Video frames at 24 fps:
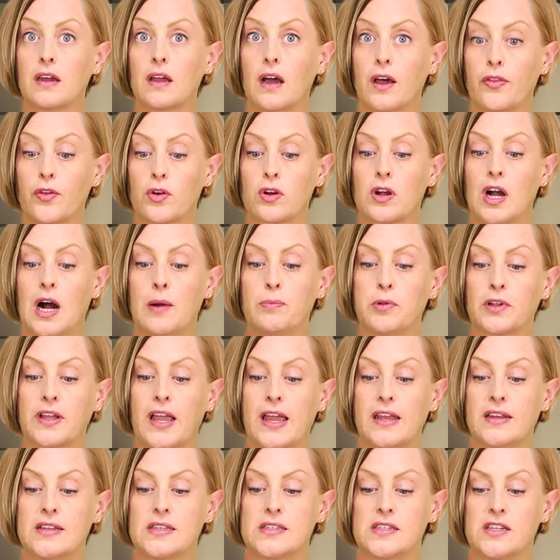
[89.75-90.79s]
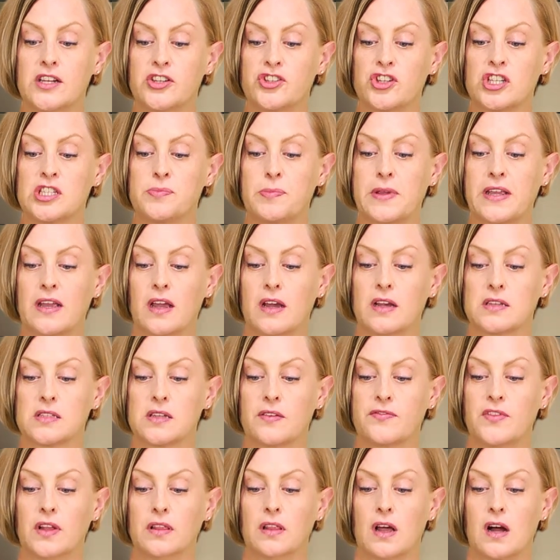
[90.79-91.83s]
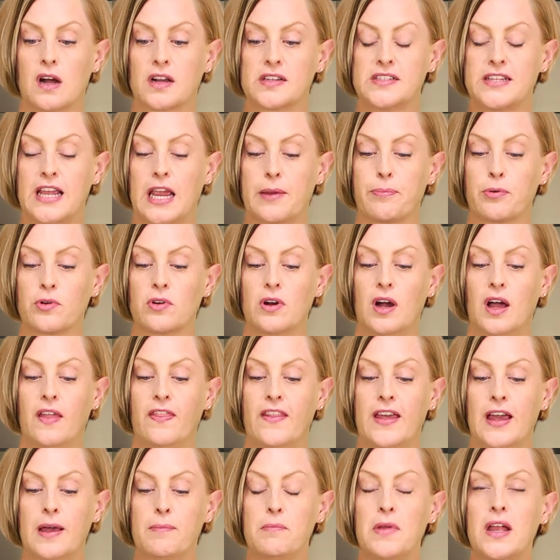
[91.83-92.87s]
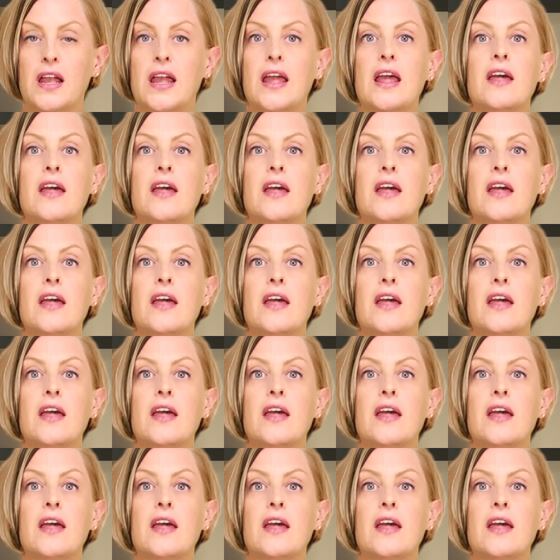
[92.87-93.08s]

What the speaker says: other complicated stitches because of the long taper on them.